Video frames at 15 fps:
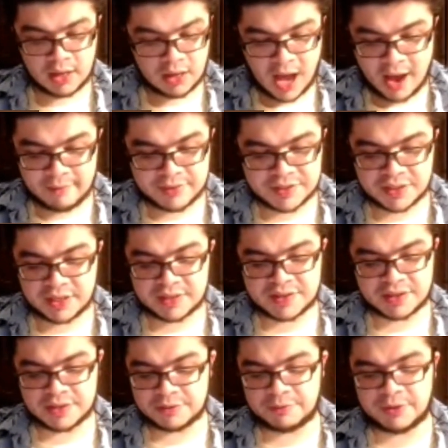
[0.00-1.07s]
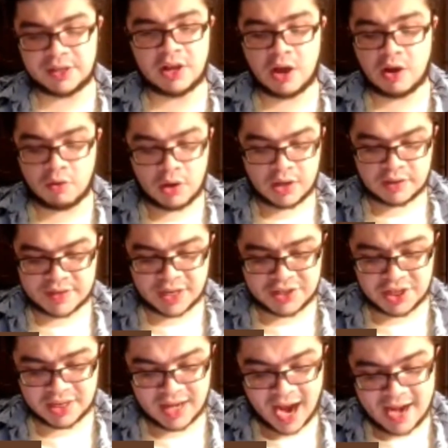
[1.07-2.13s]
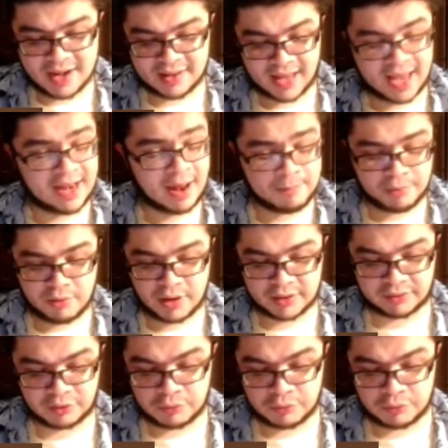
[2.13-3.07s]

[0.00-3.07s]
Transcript: Obviously, his velo touching 98 at points.